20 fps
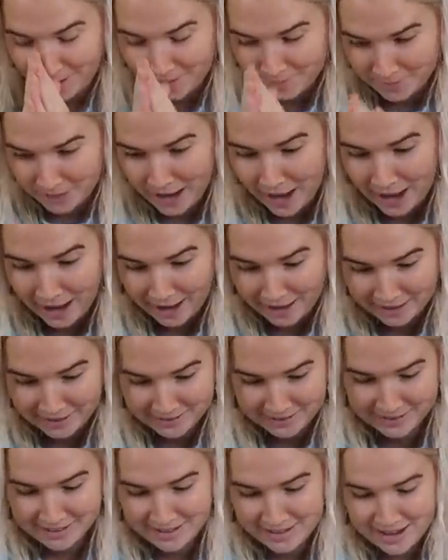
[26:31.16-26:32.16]
I'm
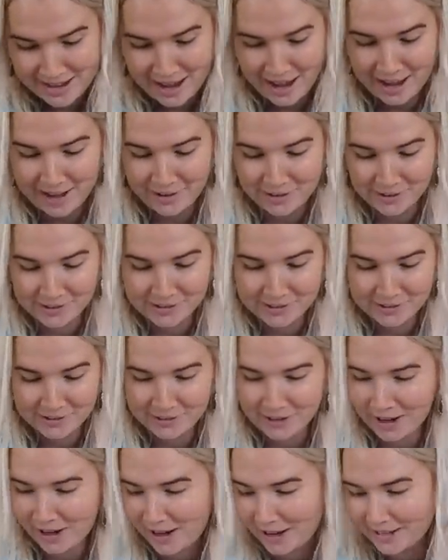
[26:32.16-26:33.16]
dying. I also
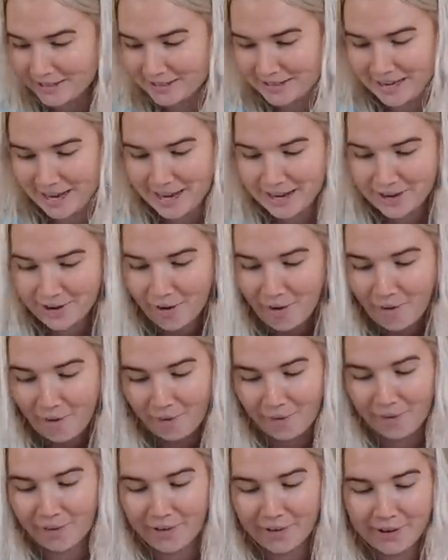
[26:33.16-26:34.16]
got a
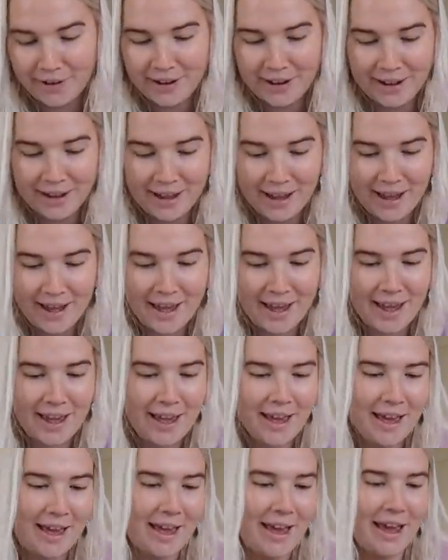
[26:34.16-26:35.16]
card
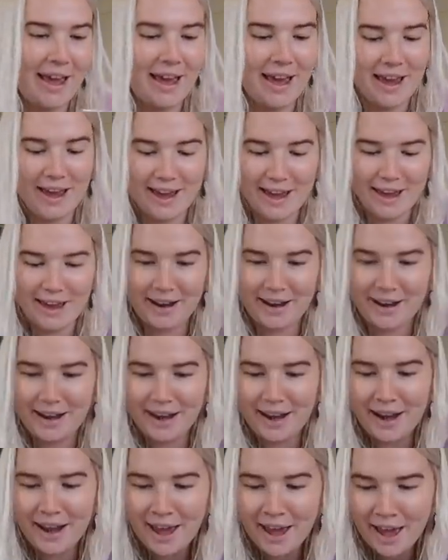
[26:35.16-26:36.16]

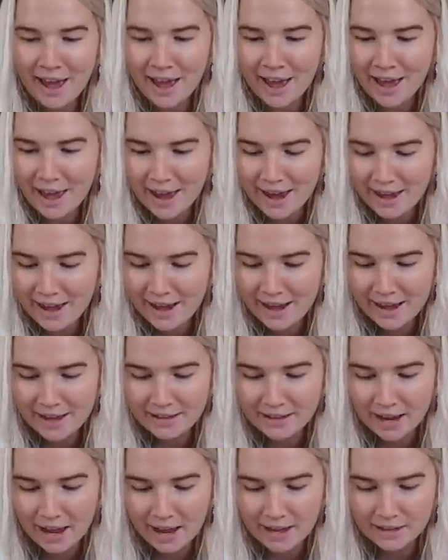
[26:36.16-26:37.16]
and
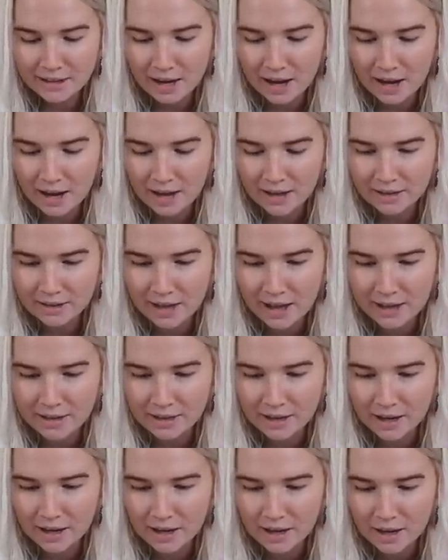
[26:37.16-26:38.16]
I got
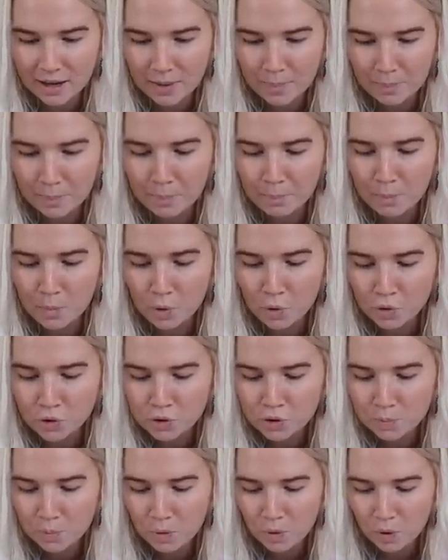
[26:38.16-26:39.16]
like
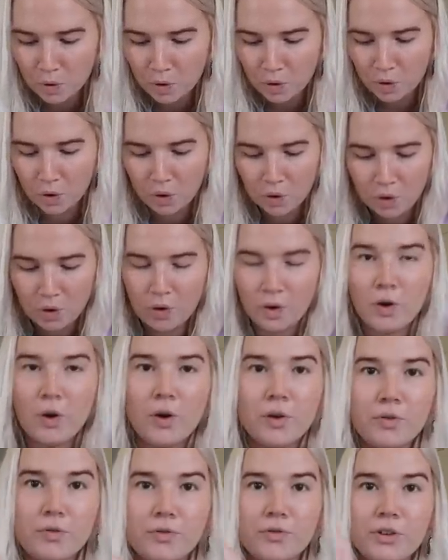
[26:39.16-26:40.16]
multiple
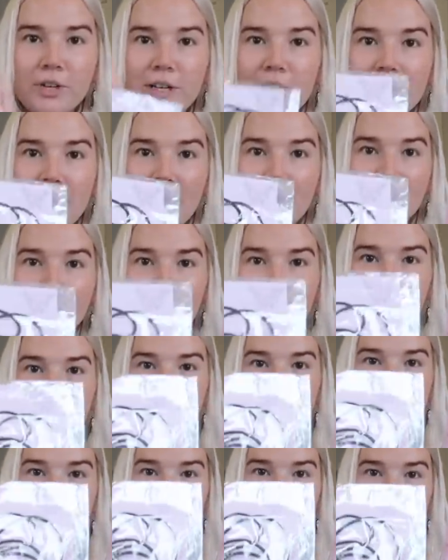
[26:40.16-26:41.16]
free
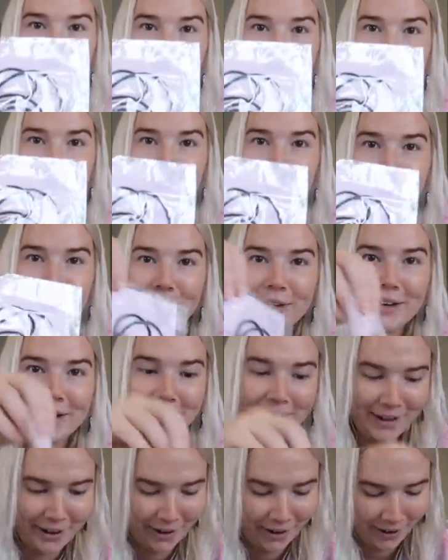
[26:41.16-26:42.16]
necklaces that she included
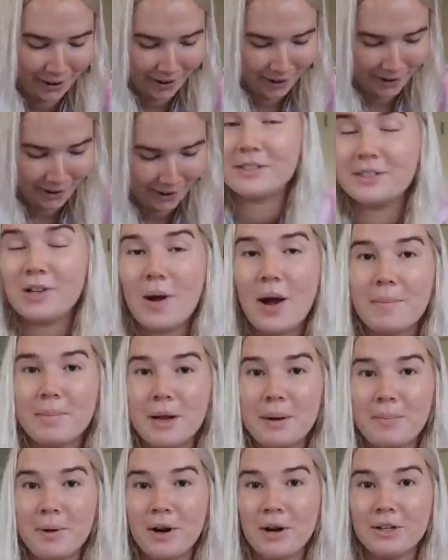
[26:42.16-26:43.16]
in here. So I'm
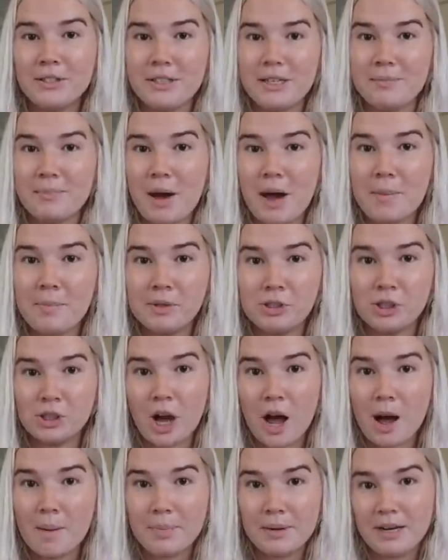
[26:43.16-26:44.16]
gonna put her Depop
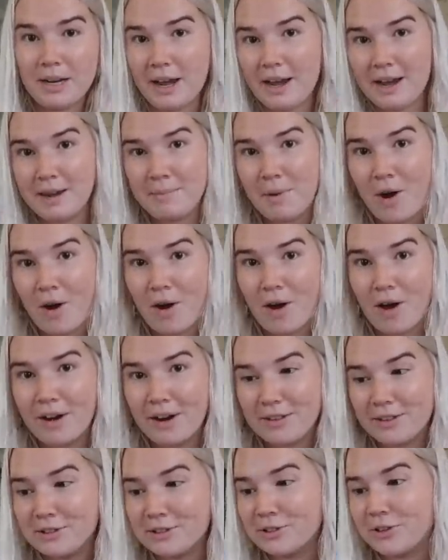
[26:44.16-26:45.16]
shop name
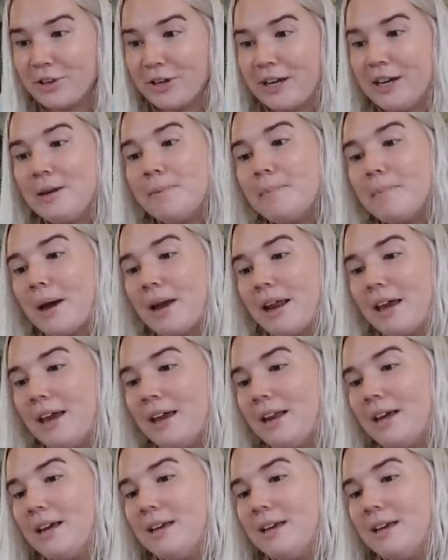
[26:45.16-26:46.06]
on the screen, but it